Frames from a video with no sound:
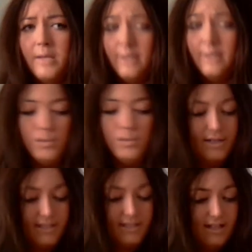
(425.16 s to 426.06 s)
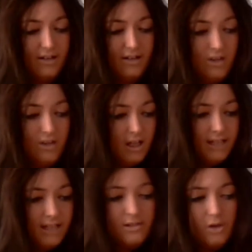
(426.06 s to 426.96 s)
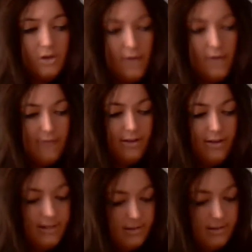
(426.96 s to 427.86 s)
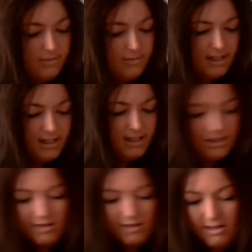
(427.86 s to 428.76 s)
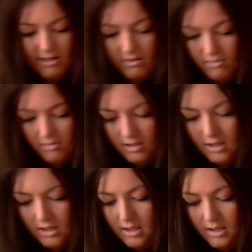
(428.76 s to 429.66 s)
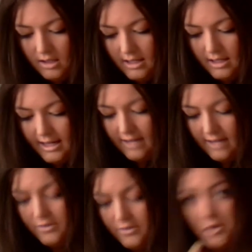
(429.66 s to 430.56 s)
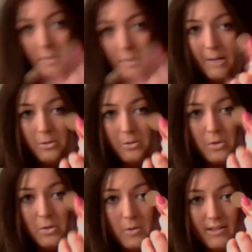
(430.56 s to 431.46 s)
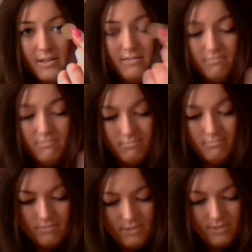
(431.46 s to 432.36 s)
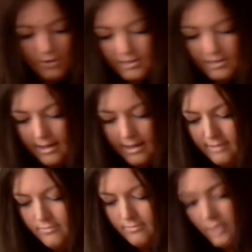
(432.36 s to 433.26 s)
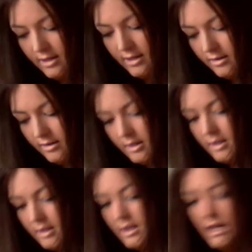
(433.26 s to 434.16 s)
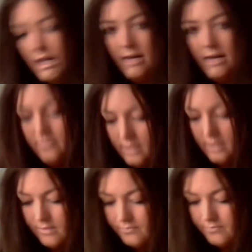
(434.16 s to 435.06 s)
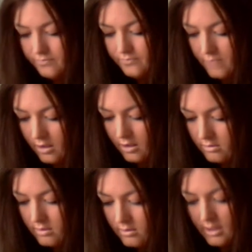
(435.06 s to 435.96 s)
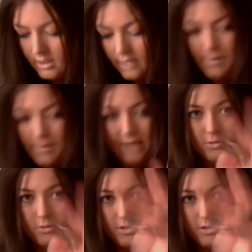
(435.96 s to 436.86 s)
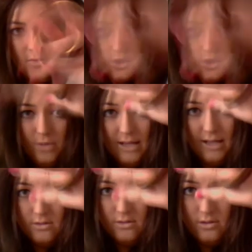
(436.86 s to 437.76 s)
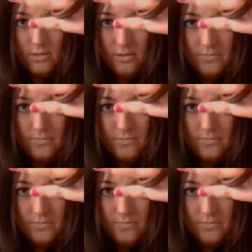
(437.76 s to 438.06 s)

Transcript: about 20 now. It's so heavy, I need to really clear that out. I have, a pound coin. What's that in there? I have, another bangle, so I've got two bangles.